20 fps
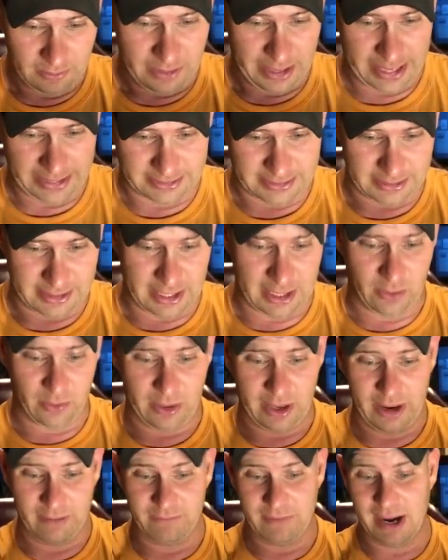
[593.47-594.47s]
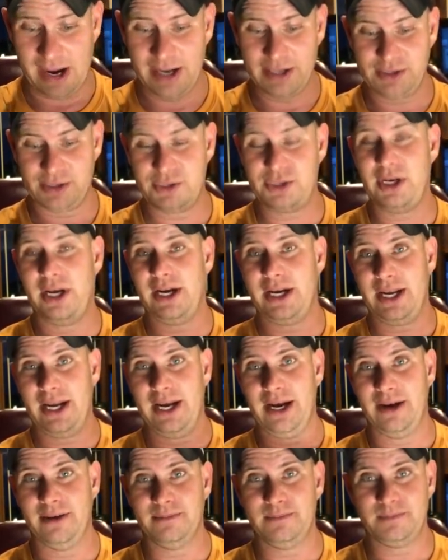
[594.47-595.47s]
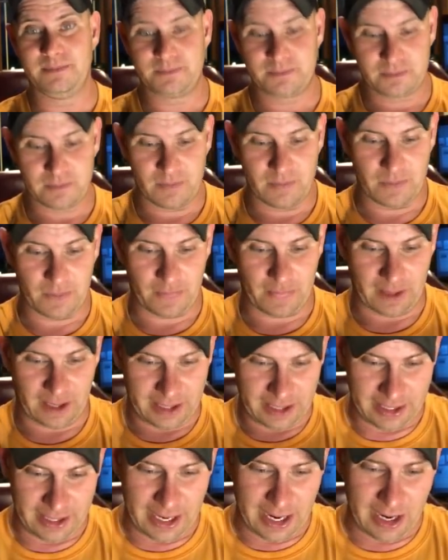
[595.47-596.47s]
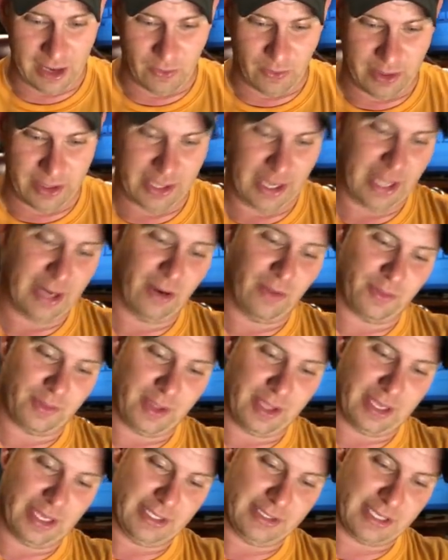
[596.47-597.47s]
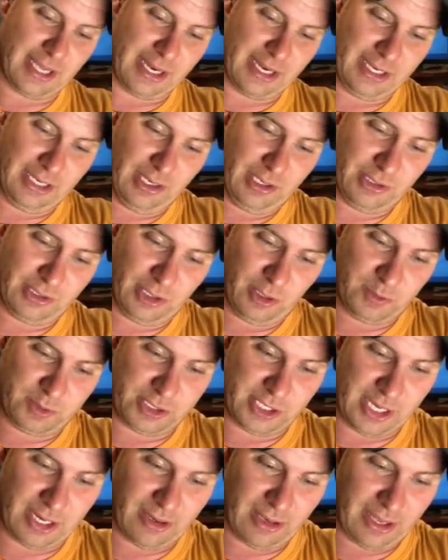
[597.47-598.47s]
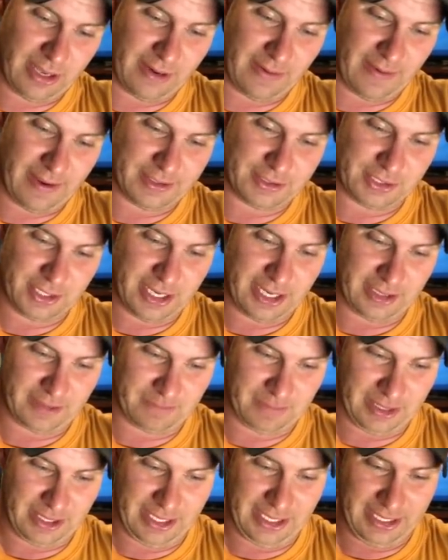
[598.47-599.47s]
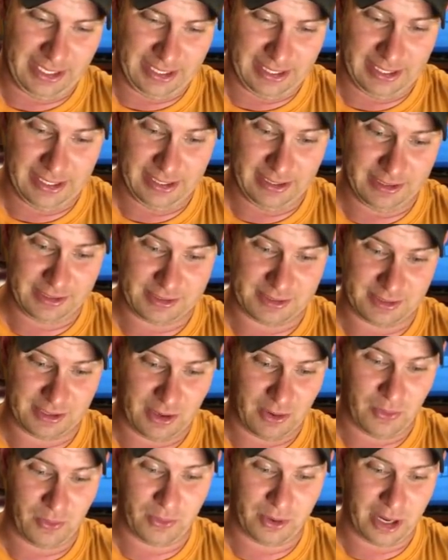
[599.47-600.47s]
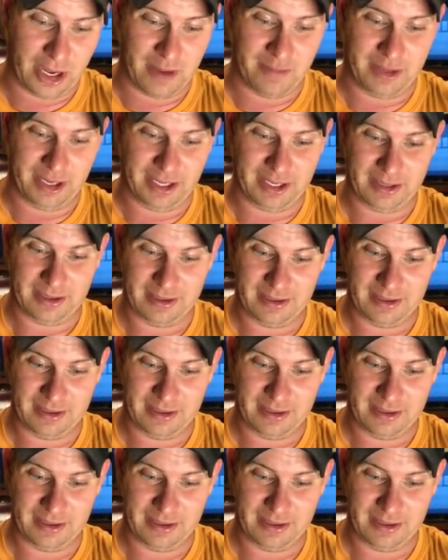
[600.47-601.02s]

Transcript: That's another one I'd advise to check out. And another one, I don't think he's got a YouTube channel. I've not checked, but he is no dummy.